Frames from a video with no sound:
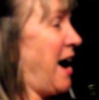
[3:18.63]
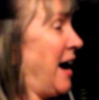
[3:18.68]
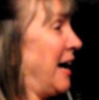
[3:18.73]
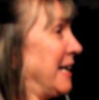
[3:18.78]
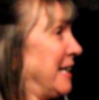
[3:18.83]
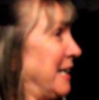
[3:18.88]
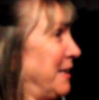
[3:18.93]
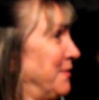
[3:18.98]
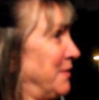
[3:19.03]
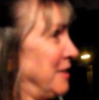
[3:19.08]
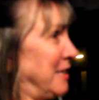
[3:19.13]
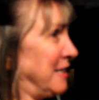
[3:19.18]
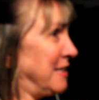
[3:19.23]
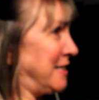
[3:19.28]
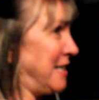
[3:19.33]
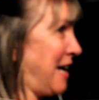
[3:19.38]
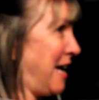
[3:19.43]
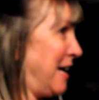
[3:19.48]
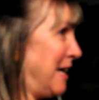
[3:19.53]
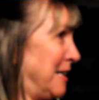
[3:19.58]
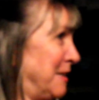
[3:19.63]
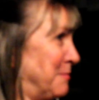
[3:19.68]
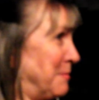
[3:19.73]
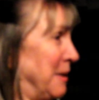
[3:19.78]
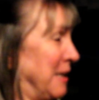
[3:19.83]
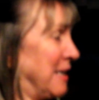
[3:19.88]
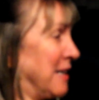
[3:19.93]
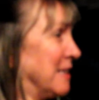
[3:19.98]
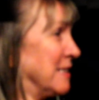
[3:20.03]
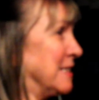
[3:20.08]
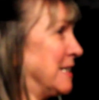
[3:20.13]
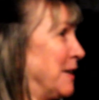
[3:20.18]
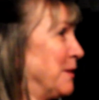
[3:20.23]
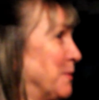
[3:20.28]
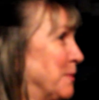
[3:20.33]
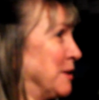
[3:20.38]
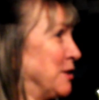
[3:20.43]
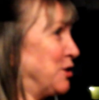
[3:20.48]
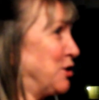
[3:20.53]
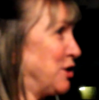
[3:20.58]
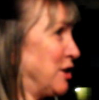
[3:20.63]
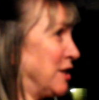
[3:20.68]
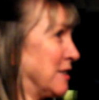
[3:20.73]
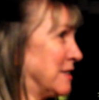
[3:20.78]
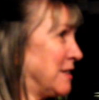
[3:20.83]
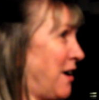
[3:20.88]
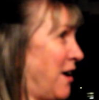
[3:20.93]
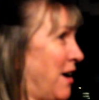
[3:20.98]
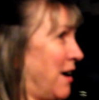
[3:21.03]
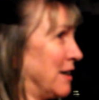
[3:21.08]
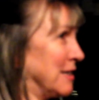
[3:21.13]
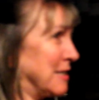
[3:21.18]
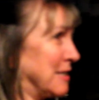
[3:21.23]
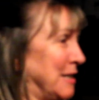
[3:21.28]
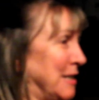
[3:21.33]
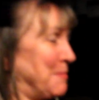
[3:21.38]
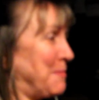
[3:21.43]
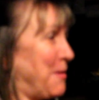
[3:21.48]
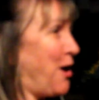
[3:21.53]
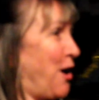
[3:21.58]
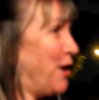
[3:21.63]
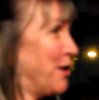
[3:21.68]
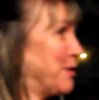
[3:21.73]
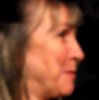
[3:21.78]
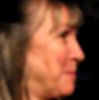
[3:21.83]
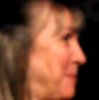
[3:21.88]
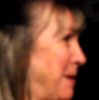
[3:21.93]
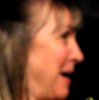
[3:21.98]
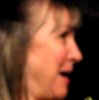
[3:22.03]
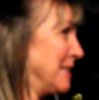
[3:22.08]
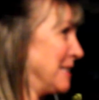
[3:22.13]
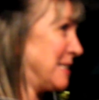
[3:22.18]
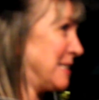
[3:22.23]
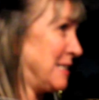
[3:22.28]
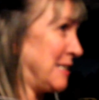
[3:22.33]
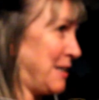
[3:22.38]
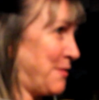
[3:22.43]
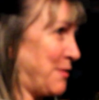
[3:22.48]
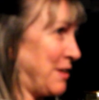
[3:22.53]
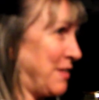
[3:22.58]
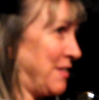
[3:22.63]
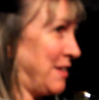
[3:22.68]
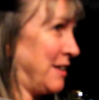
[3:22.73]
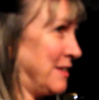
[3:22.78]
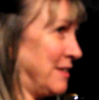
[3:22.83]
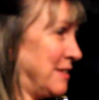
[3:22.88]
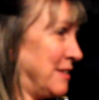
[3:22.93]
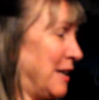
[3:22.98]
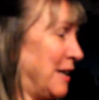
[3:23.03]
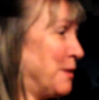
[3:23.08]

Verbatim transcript: I give it a 10 because it was just awesome, all the pets and everything.